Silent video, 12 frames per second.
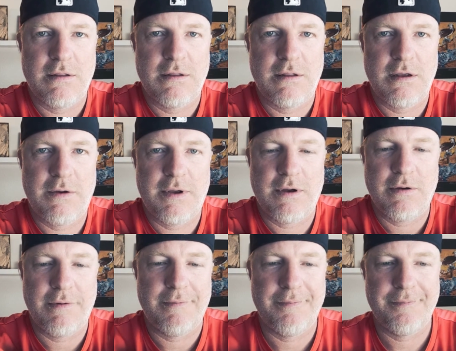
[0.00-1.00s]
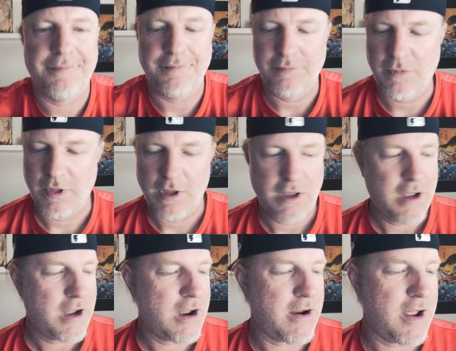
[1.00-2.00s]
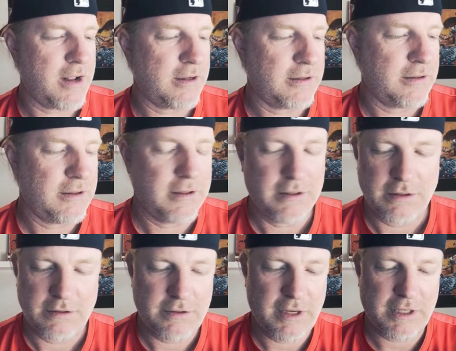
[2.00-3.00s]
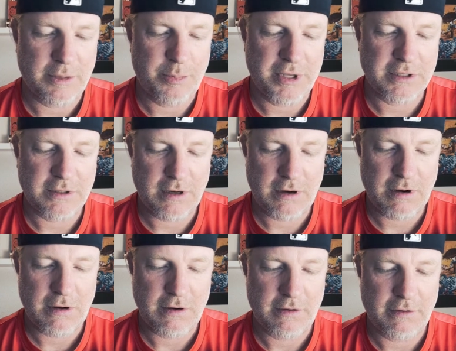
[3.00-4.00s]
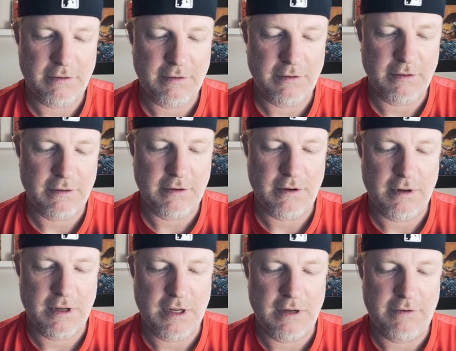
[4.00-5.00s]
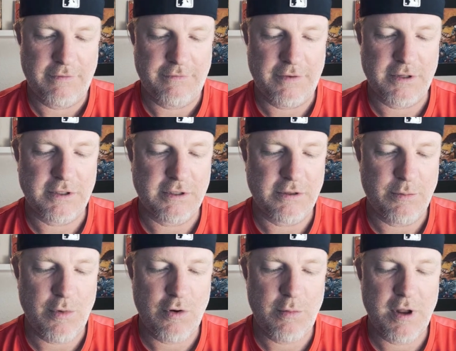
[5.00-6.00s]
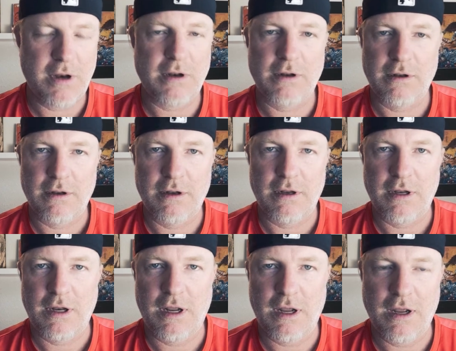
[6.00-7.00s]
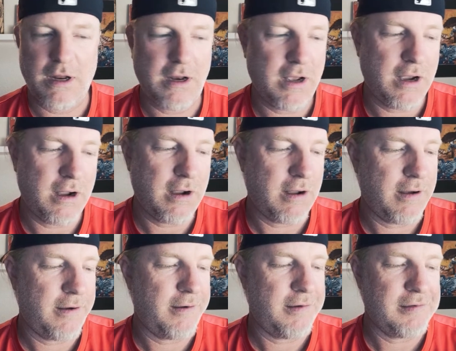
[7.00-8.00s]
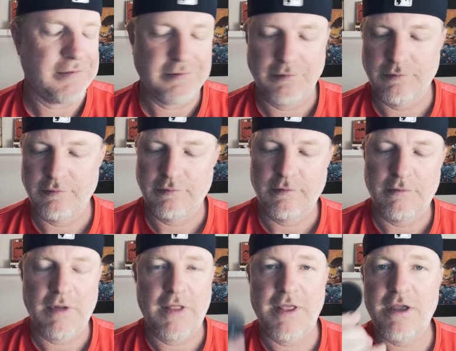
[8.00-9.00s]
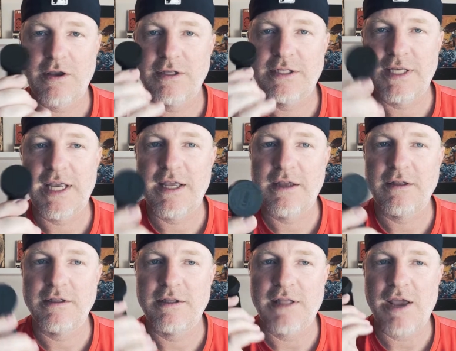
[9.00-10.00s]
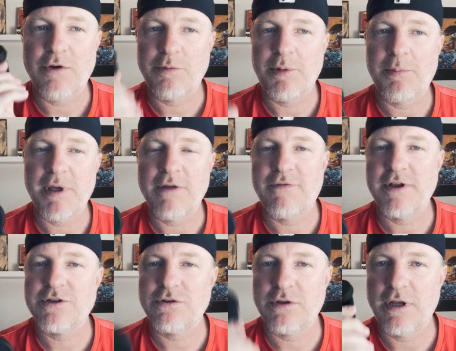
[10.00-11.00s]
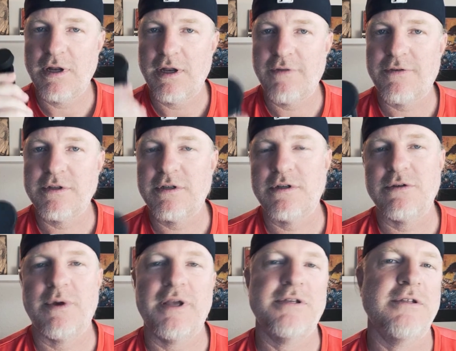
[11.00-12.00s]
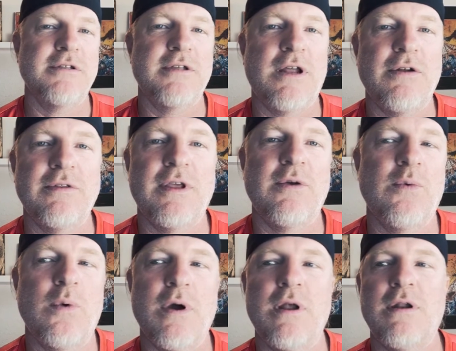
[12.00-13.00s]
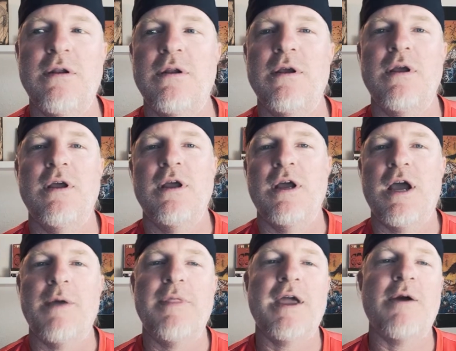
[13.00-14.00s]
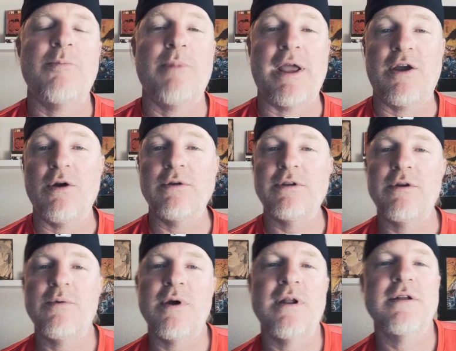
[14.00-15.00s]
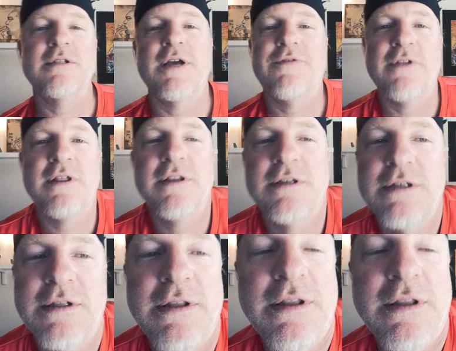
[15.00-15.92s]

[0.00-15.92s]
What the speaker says: There we go. All right, so we got the Pixter versus the Moment, and I think you can see they would be beneficial in different situations. I think my go-to one is definitely this